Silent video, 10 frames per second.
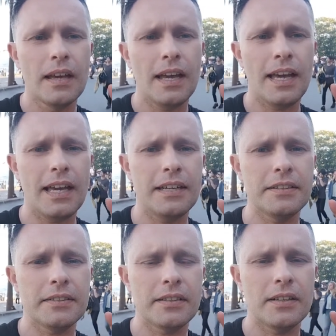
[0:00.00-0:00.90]

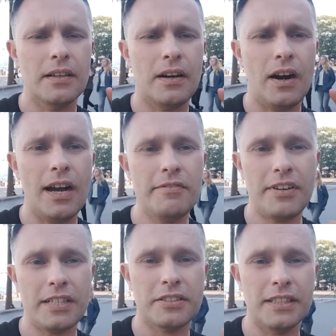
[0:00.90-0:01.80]
And I've
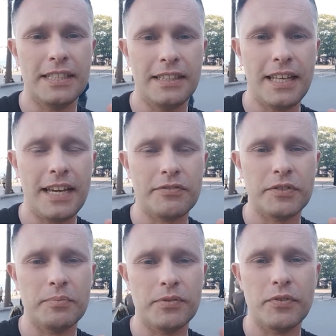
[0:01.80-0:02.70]
actually
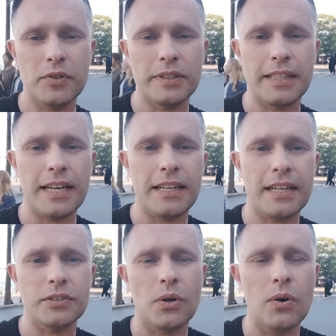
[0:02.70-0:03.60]
left before the date
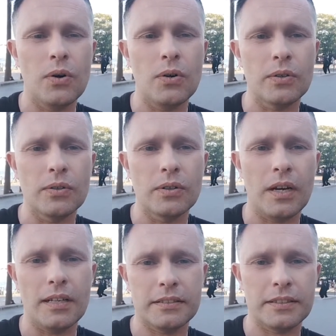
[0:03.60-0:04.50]
has
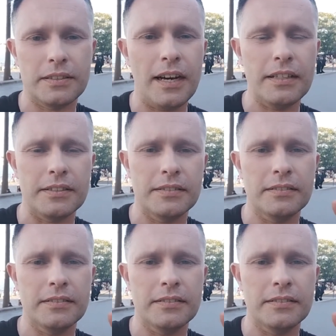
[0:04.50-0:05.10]
started